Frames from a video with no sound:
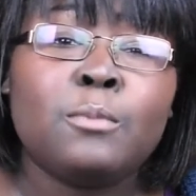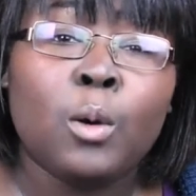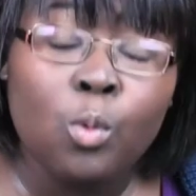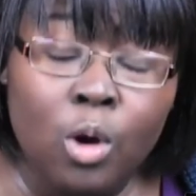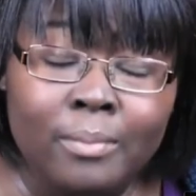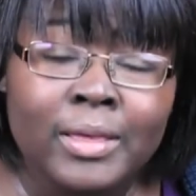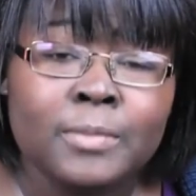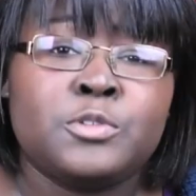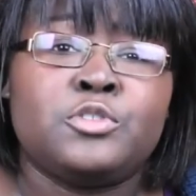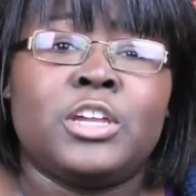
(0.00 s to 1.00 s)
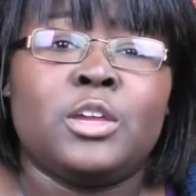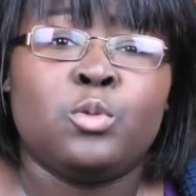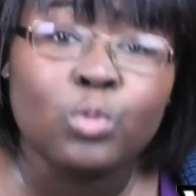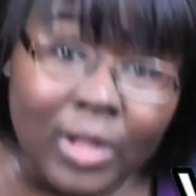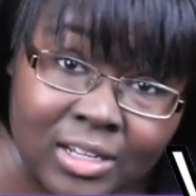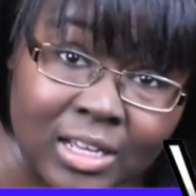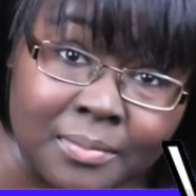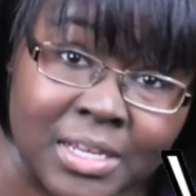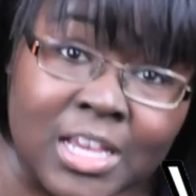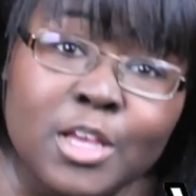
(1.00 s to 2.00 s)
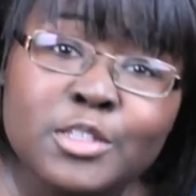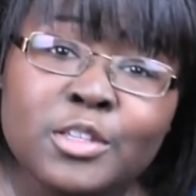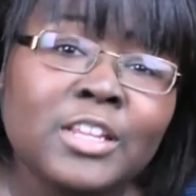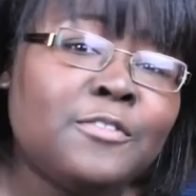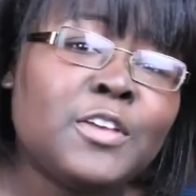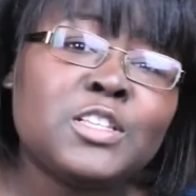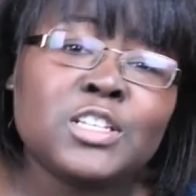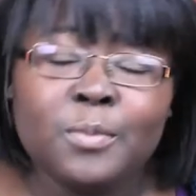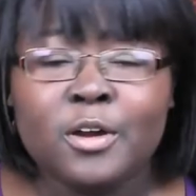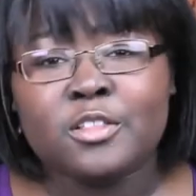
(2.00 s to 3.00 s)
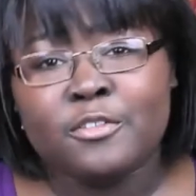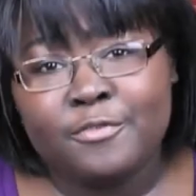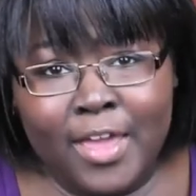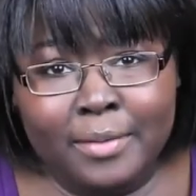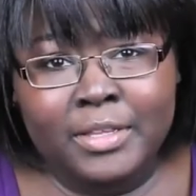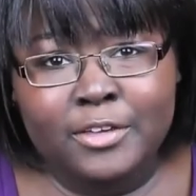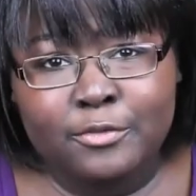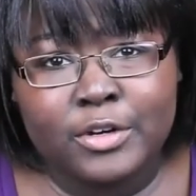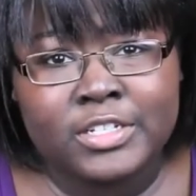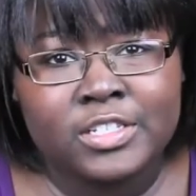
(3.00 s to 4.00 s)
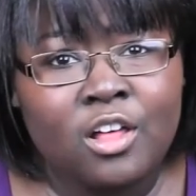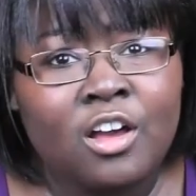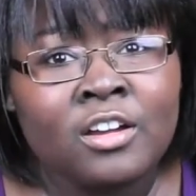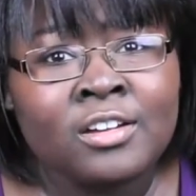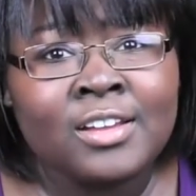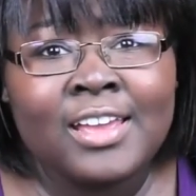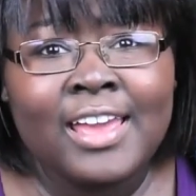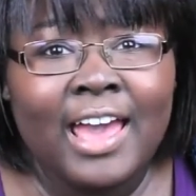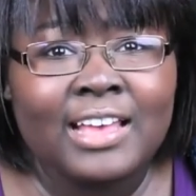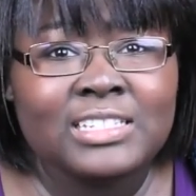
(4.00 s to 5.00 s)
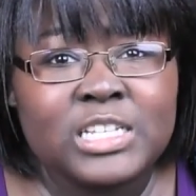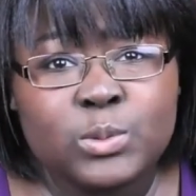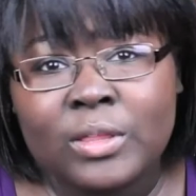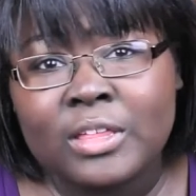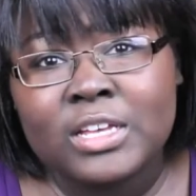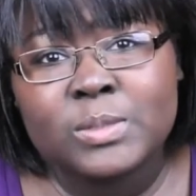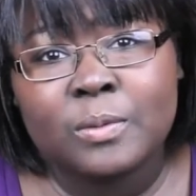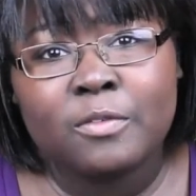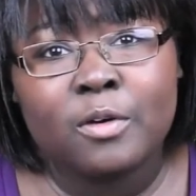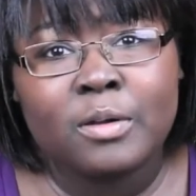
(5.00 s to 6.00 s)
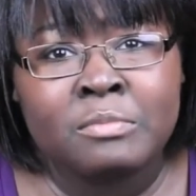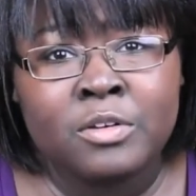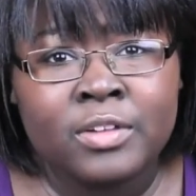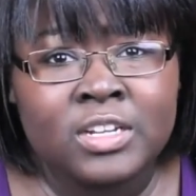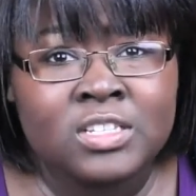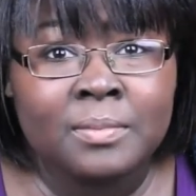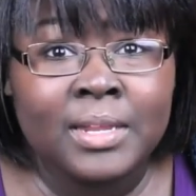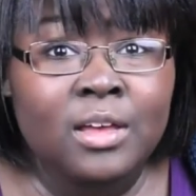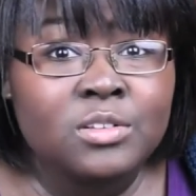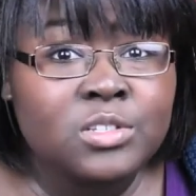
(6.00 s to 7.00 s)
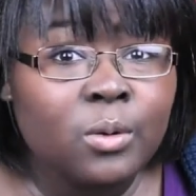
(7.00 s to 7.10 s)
him a warm hipster chicken welcome so that he feels like part of the family for as long as he's with us before we move into somebody else.